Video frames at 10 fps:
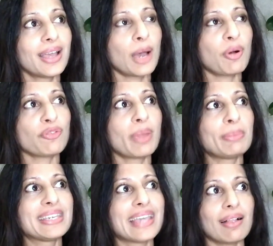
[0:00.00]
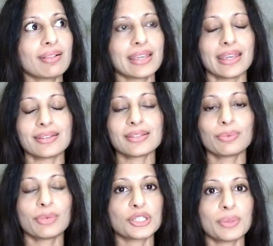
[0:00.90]
apart from maybe Galkyd,
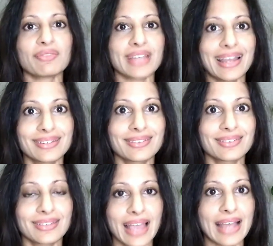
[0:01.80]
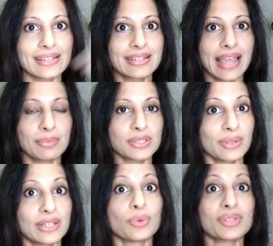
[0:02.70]
which you have to add, add
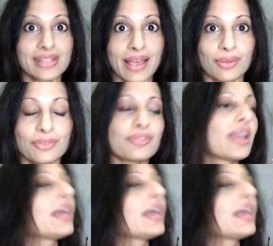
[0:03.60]
Gamsol in yourself,